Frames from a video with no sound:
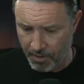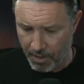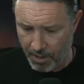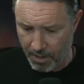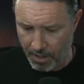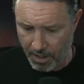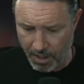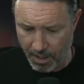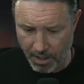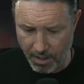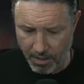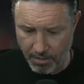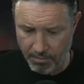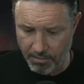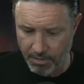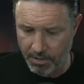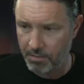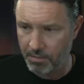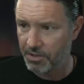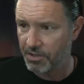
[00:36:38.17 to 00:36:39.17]
Um,
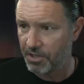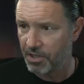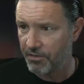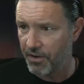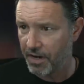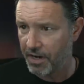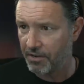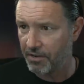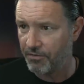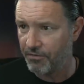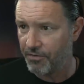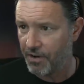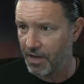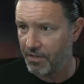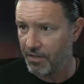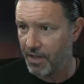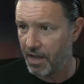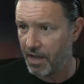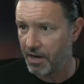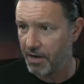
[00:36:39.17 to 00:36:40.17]
let me see if I can find
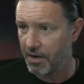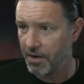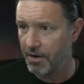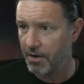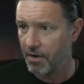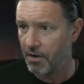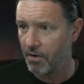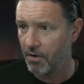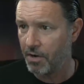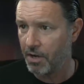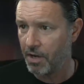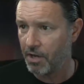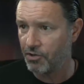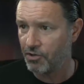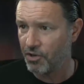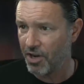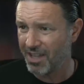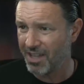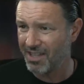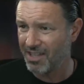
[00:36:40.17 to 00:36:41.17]
that here. Okay,
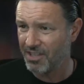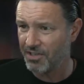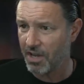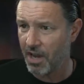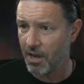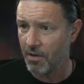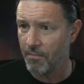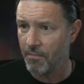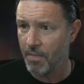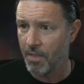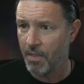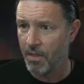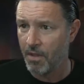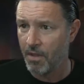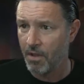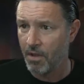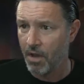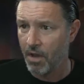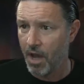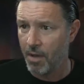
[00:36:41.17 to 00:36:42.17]
check this out.
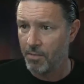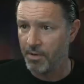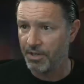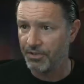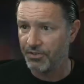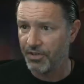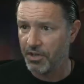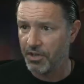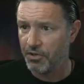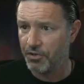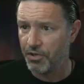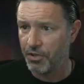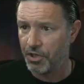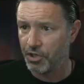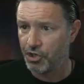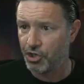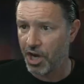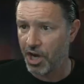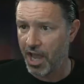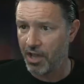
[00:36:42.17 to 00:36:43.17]
I'm going to send you to the
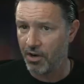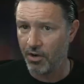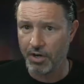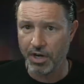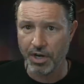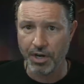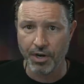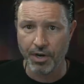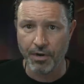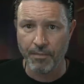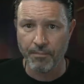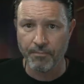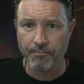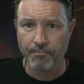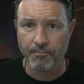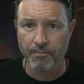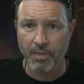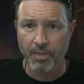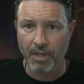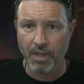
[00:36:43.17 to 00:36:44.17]
channel here
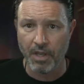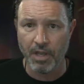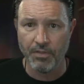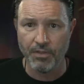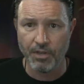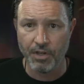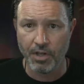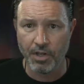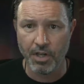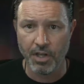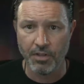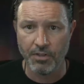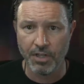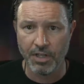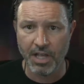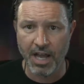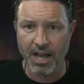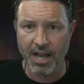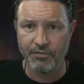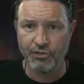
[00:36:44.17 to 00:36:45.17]
in the in the
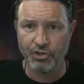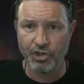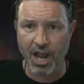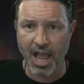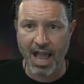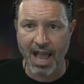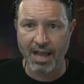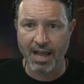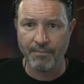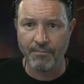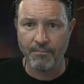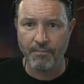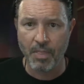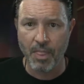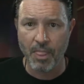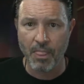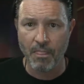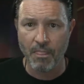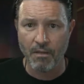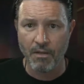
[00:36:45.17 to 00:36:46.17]
live chat
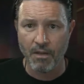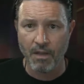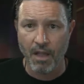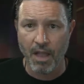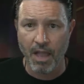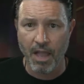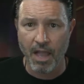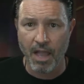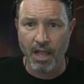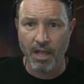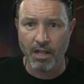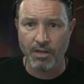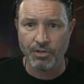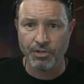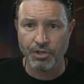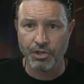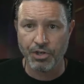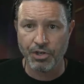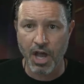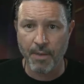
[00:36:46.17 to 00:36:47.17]
and
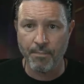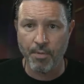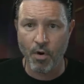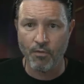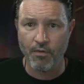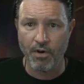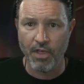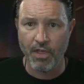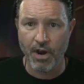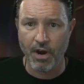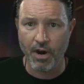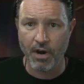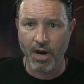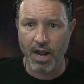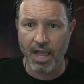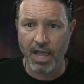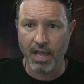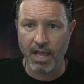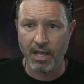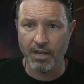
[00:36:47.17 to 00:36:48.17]
just hop over there
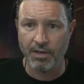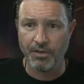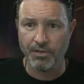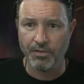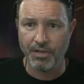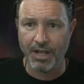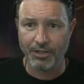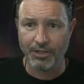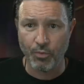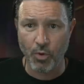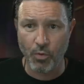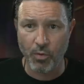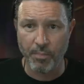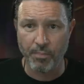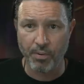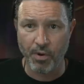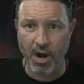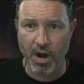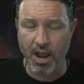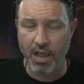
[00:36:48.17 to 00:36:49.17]
and that's where we
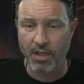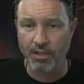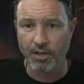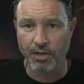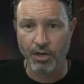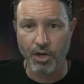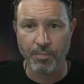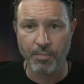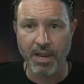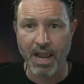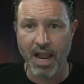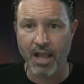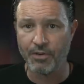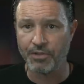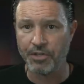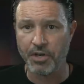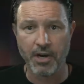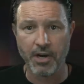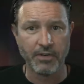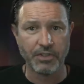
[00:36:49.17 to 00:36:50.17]
pray. The group gathers
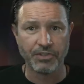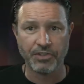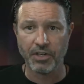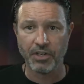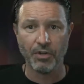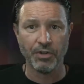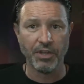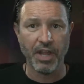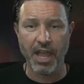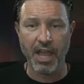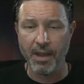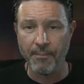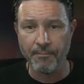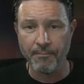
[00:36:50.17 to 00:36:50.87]
there every single day.